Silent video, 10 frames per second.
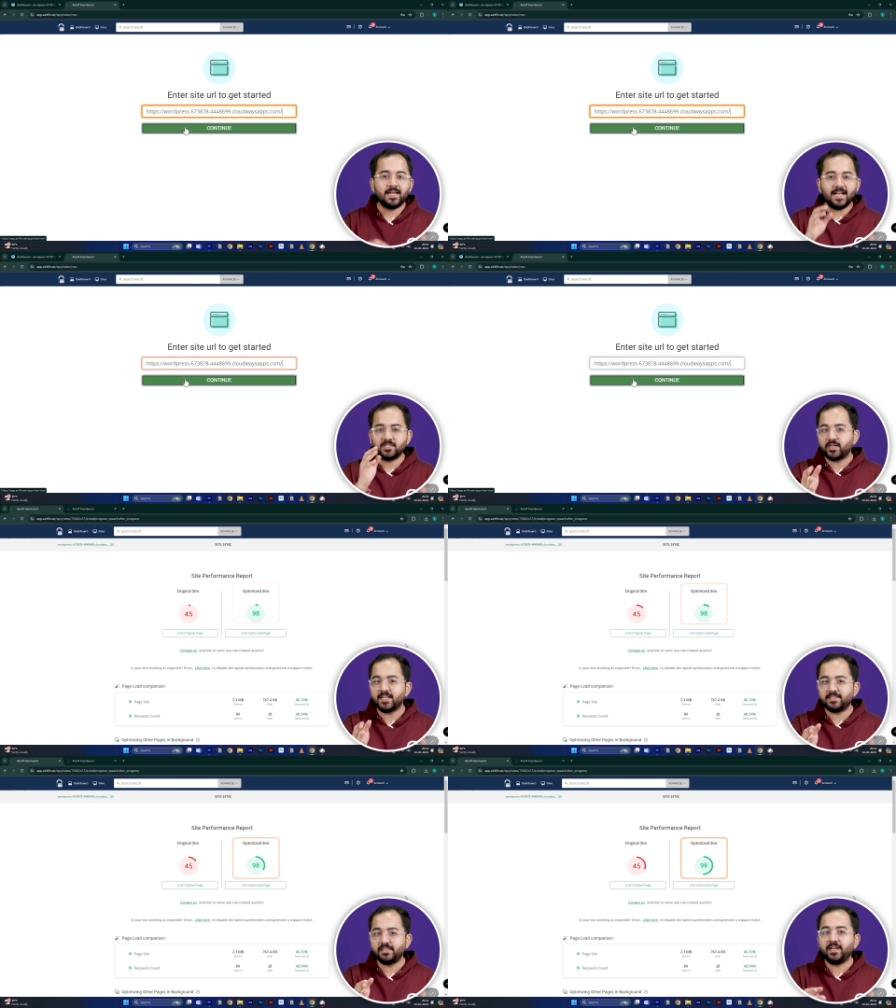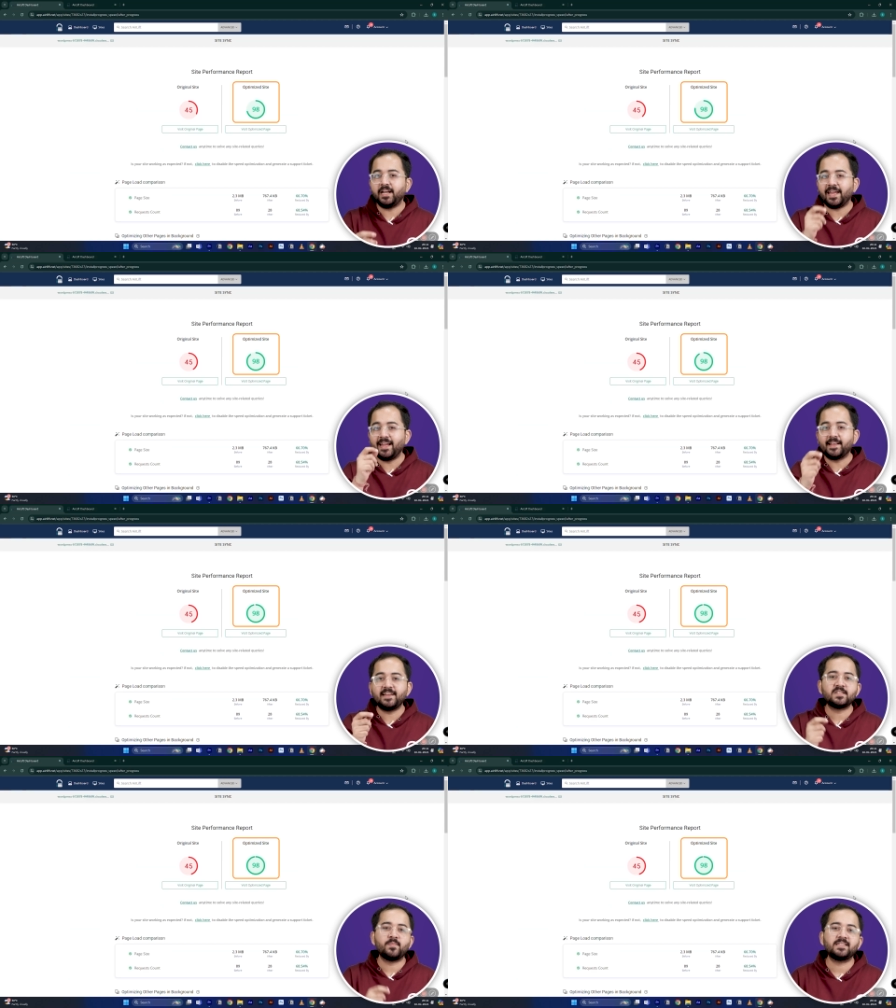As you can see, it
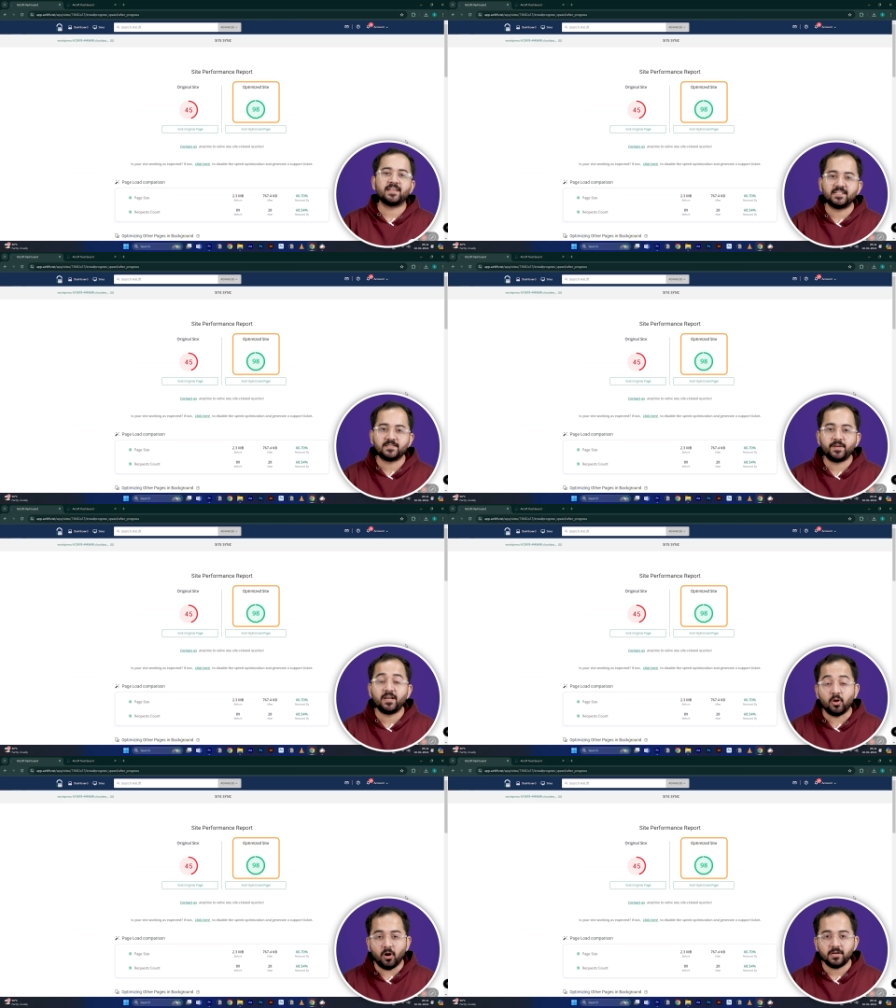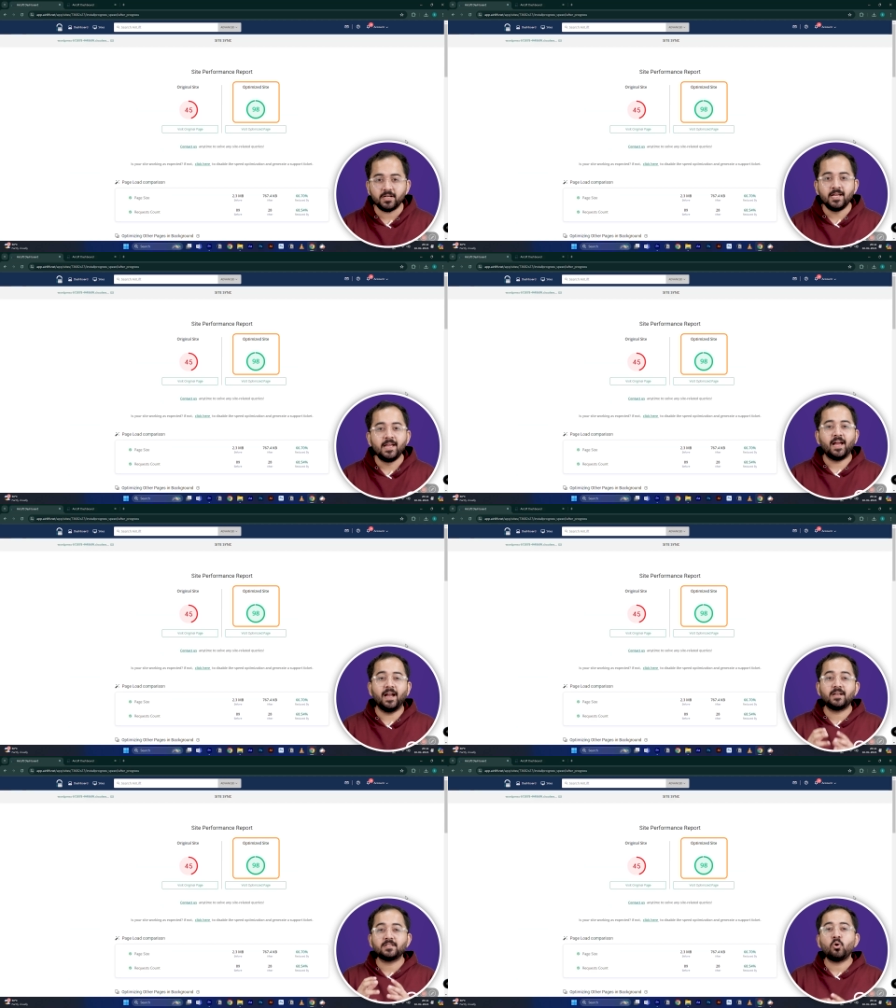increased my site speed a lot
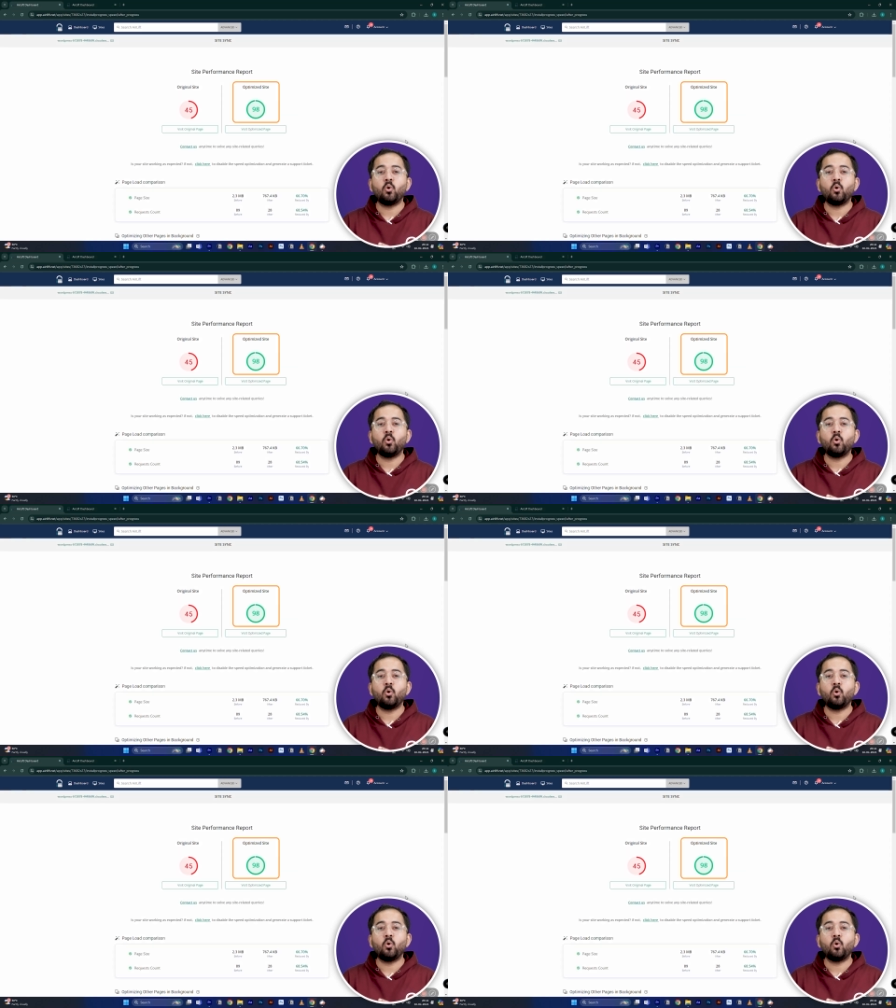and does a